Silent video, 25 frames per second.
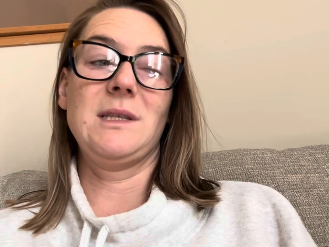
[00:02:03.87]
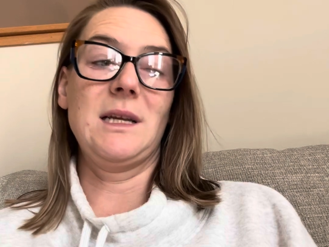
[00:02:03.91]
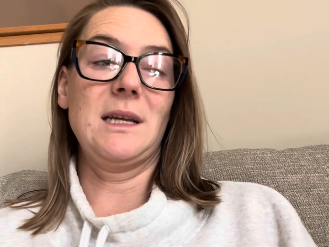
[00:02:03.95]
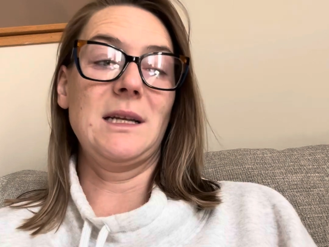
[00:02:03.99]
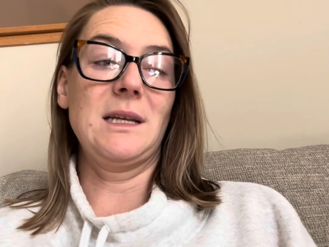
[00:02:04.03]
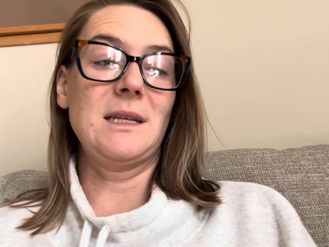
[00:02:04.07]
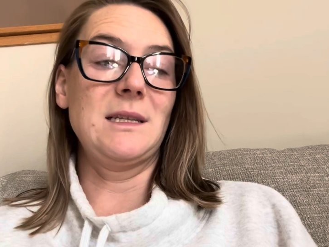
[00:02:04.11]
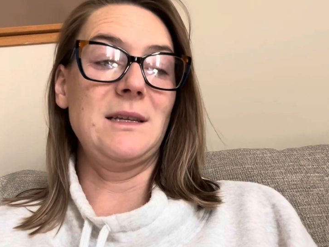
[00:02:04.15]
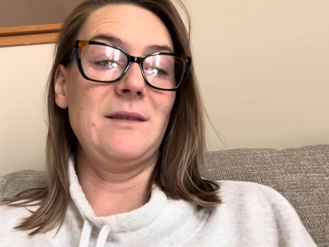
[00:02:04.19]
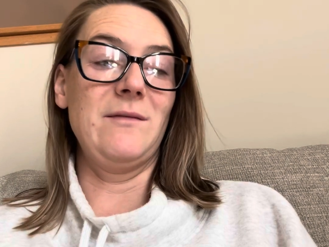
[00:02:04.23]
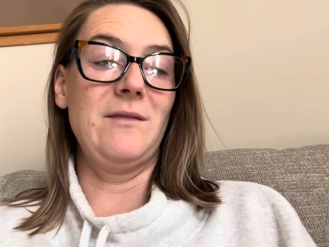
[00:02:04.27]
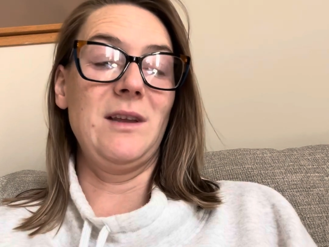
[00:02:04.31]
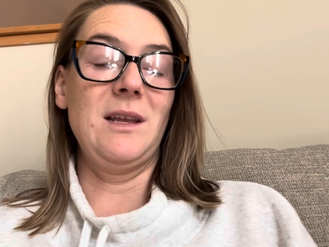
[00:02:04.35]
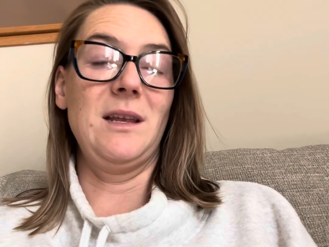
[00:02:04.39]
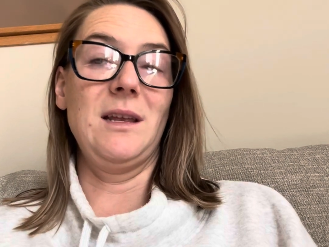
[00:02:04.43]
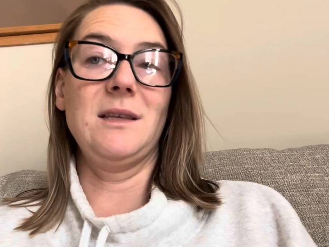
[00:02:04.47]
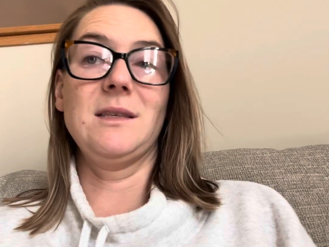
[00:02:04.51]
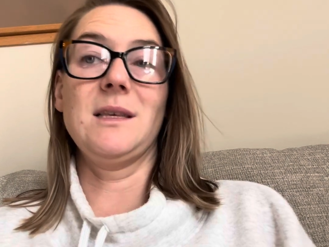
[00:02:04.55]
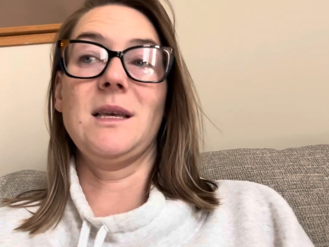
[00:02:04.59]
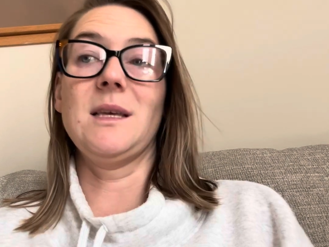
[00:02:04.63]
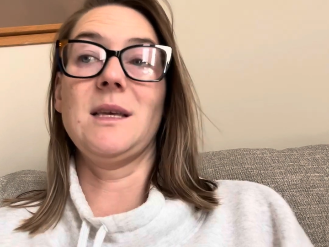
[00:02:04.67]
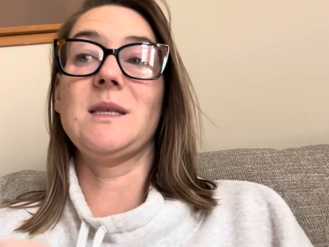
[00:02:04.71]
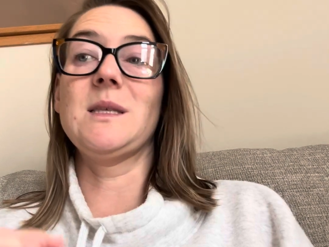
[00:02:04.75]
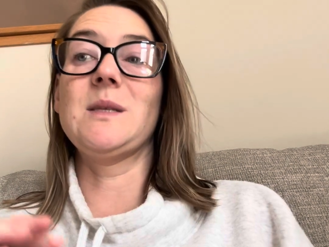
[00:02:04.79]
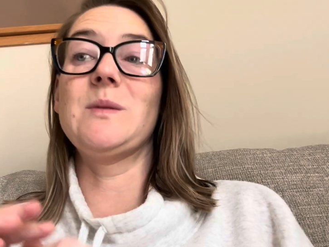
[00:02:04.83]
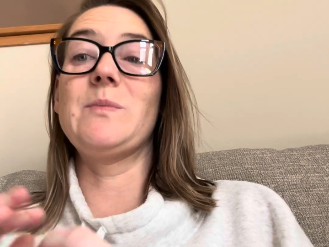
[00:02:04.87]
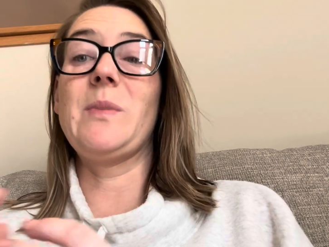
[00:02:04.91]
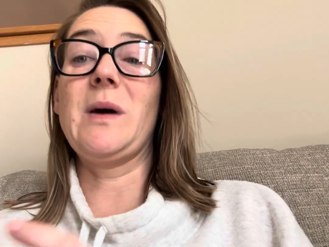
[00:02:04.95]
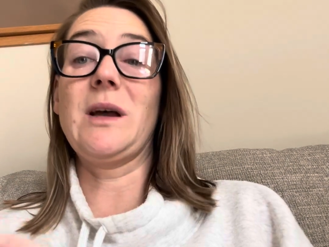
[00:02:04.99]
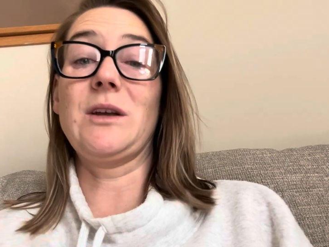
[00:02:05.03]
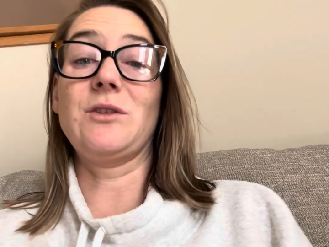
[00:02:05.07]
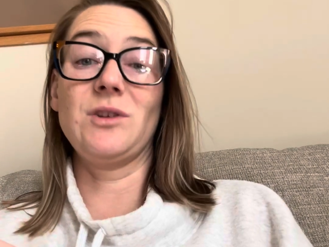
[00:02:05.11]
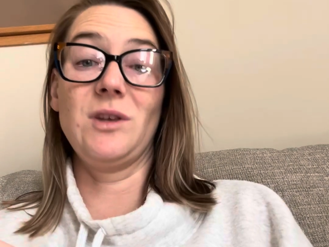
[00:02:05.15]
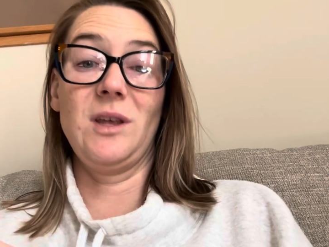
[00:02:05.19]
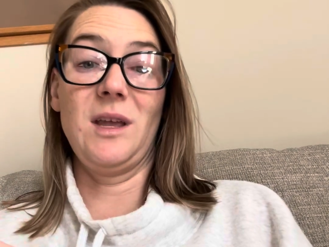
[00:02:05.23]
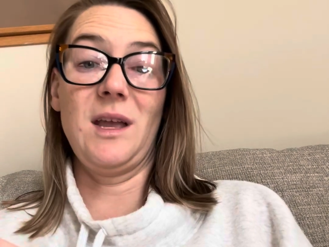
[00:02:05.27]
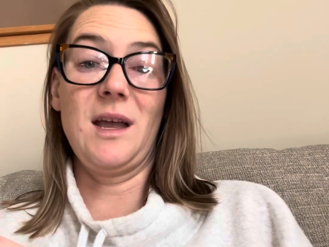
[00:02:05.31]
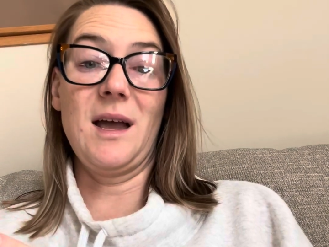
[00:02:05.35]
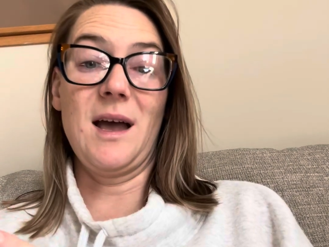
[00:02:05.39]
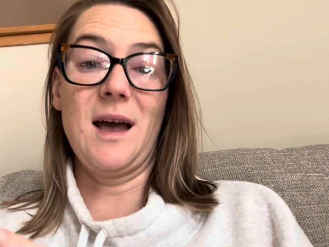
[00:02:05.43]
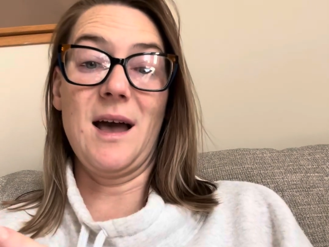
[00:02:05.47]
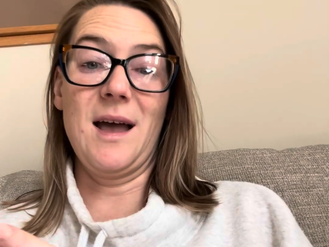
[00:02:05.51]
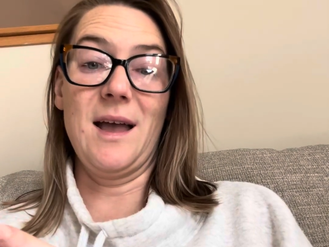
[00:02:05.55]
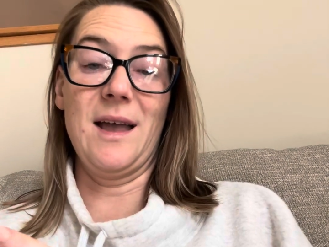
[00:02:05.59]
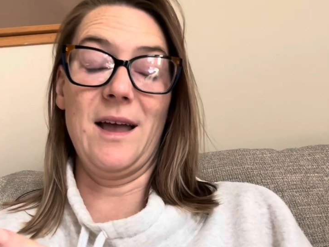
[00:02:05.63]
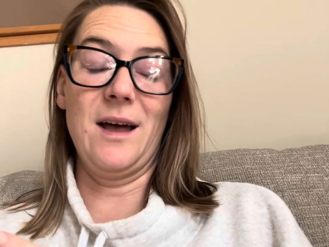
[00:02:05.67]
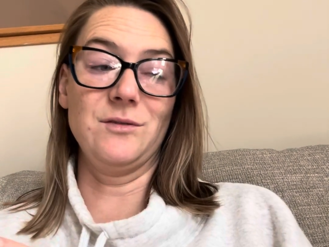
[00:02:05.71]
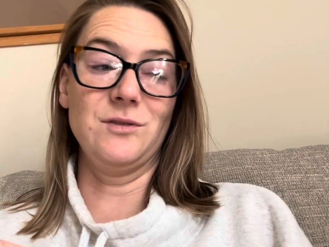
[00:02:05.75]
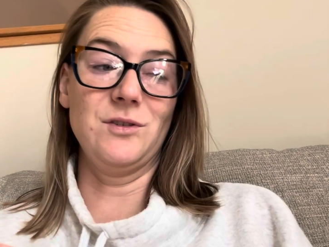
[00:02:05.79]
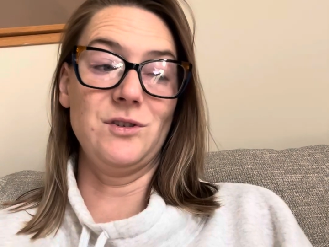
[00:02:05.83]
activities, especially at
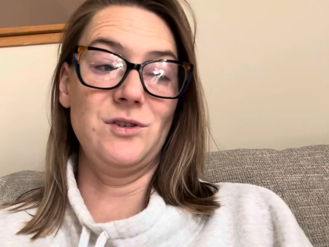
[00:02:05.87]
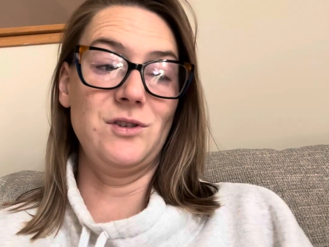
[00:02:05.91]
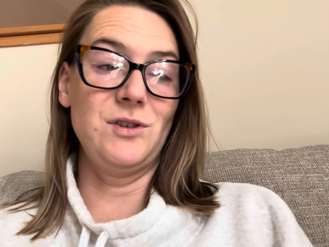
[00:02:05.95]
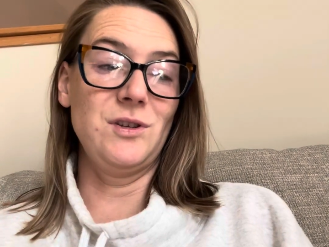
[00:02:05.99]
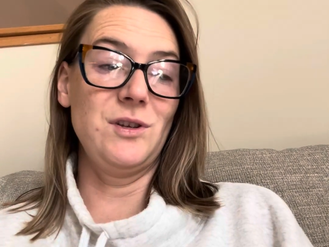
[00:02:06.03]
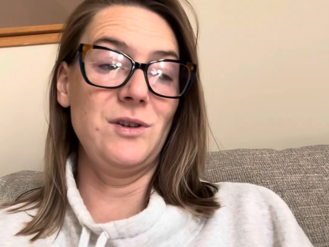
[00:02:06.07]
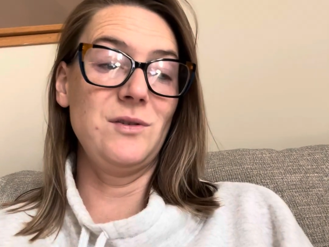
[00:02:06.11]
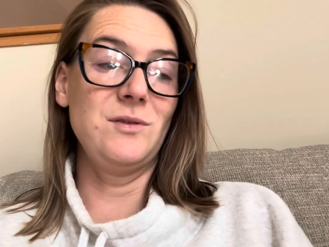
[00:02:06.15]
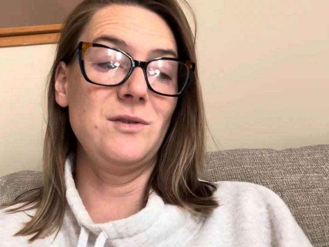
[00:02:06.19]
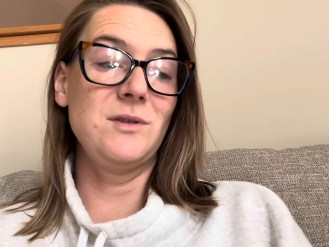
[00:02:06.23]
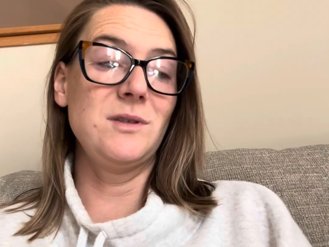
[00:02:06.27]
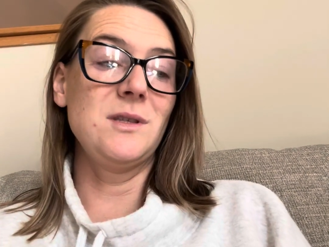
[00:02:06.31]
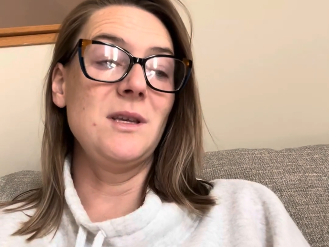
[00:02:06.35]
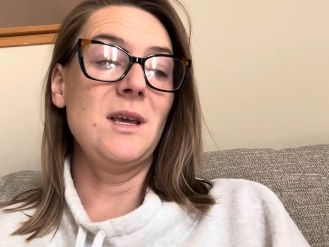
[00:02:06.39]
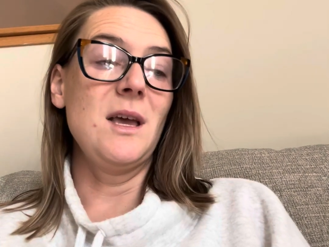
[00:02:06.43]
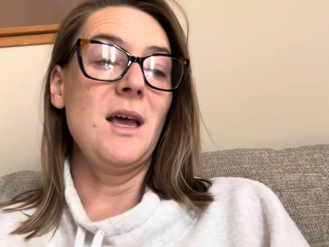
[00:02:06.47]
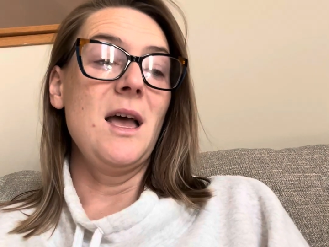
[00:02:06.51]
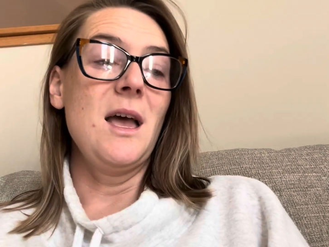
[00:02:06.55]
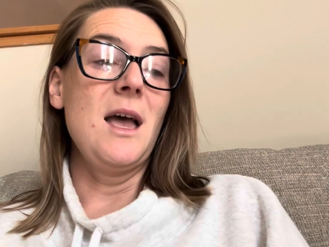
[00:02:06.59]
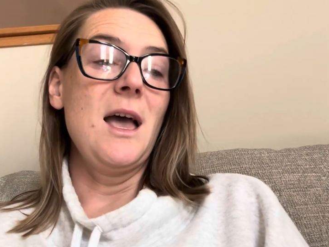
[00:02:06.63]
high altitudes,